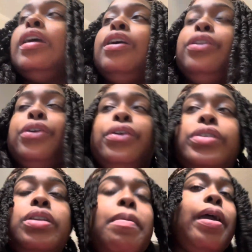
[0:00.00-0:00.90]
nerves
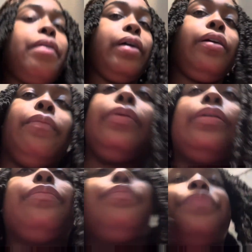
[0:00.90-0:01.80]
in the background,
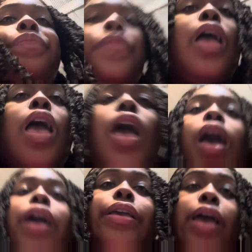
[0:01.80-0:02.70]
but
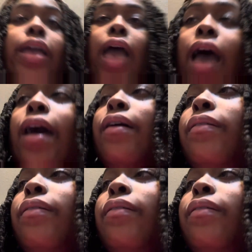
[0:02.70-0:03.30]
yeah, y'all.